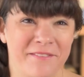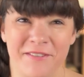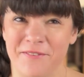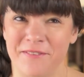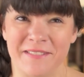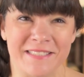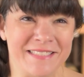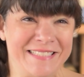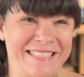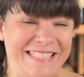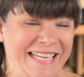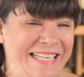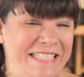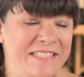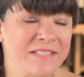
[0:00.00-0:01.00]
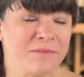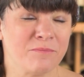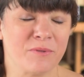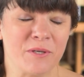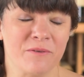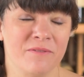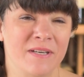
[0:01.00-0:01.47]
different tastes and
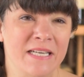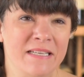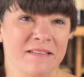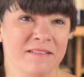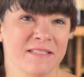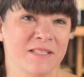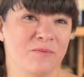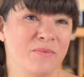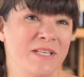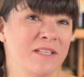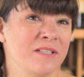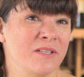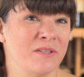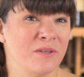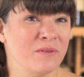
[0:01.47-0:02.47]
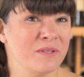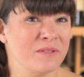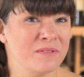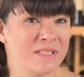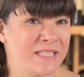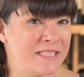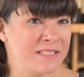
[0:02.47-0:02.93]
profiles, and we get to know
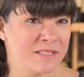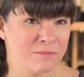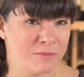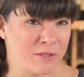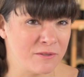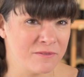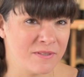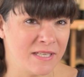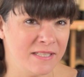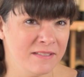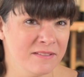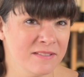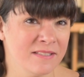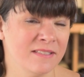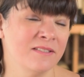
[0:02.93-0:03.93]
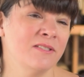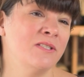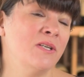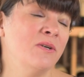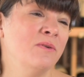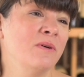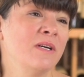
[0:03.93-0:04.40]
those tastes and profiles. And
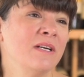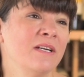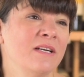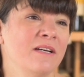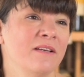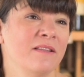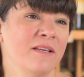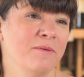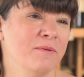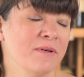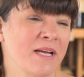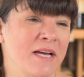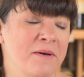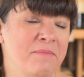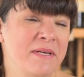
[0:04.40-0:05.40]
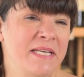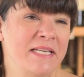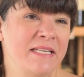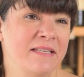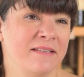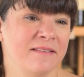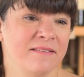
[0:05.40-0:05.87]
so they will come
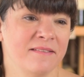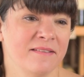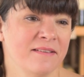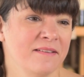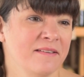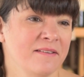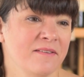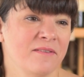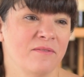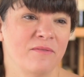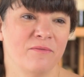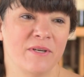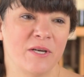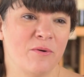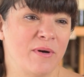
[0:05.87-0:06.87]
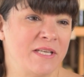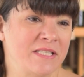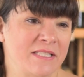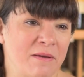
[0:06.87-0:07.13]
in and request